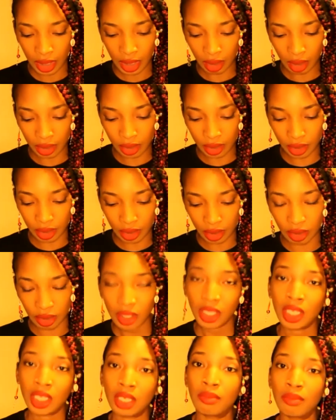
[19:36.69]
Also,
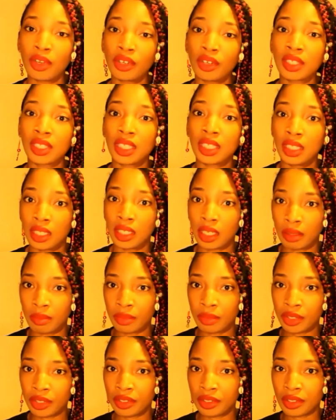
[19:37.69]
emergency
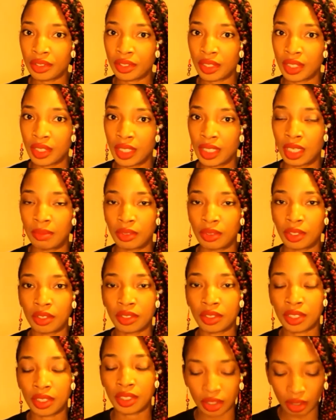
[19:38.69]
numbers, keep those
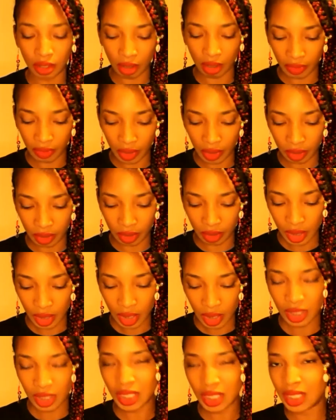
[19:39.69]
into your phone.
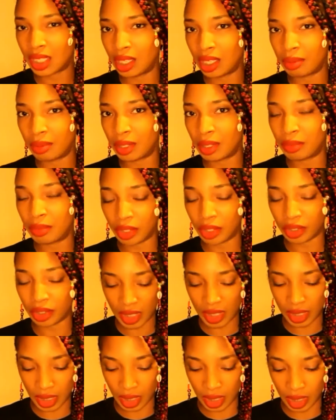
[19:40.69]
Just keep
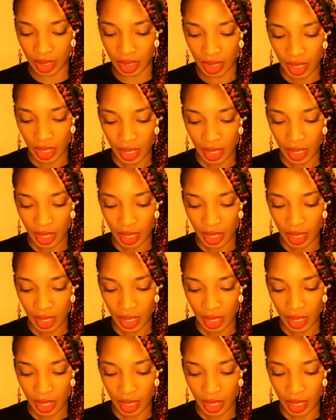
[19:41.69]
emergency.